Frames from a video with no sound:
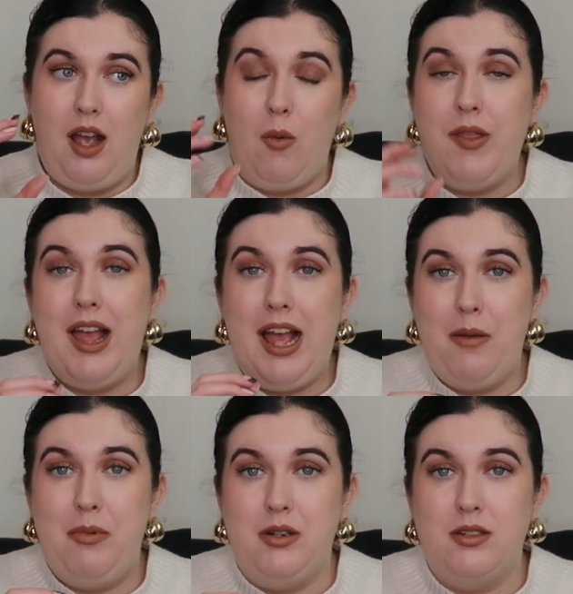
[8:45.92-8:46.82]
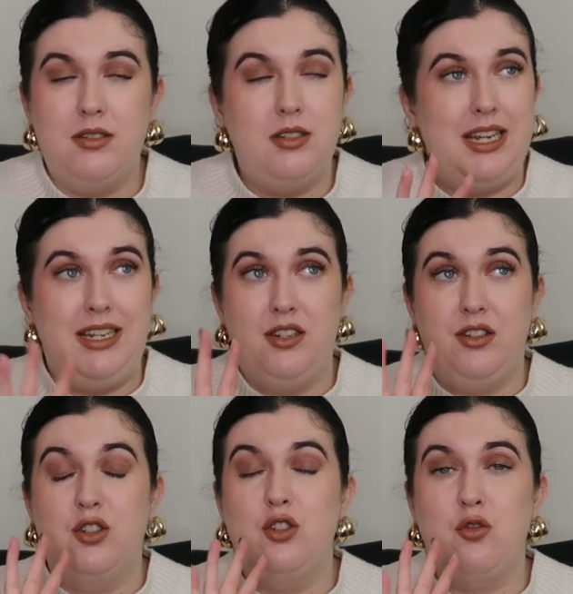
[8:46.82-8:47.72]
And when that happens, it is
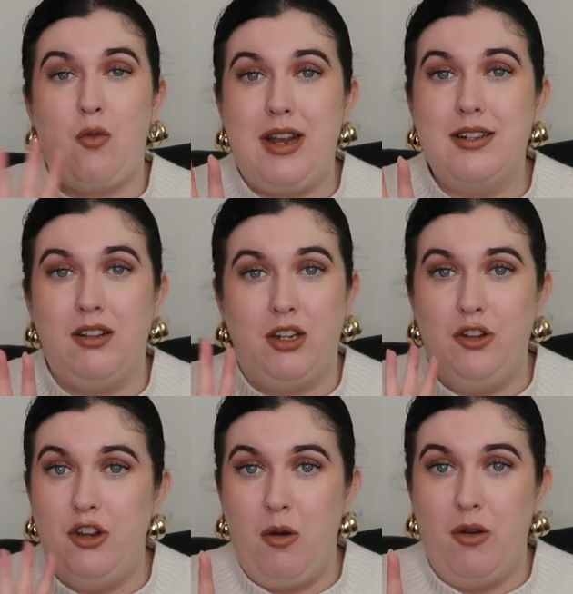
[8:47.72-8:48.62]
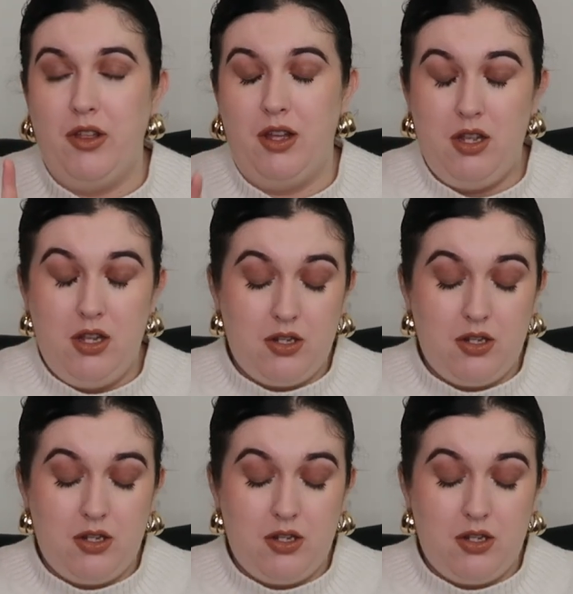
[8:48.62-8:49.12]
a stress like no other.